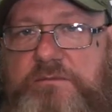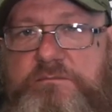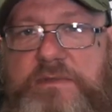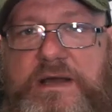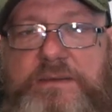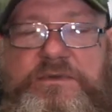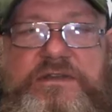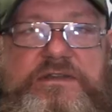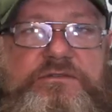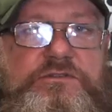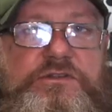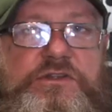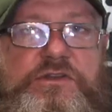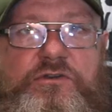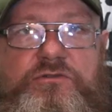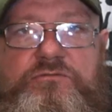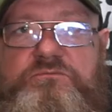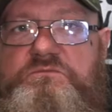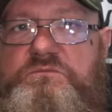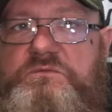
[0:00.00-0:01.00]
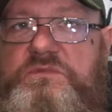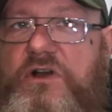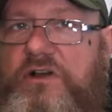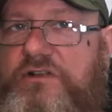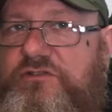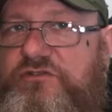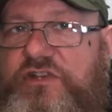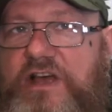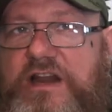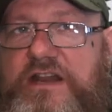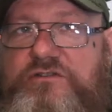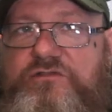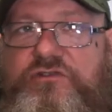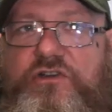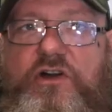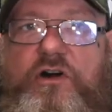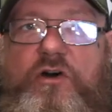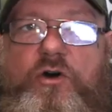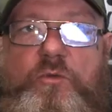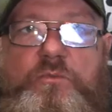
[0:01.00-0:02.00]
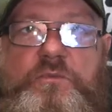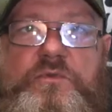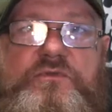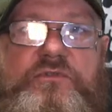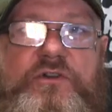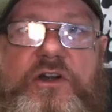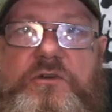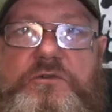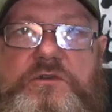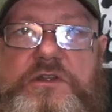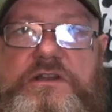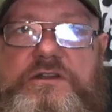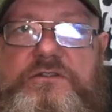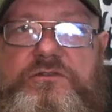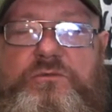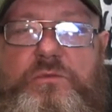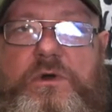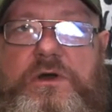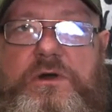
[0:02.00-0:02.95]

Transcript: maybe even the odd like Challenger hop thrown in as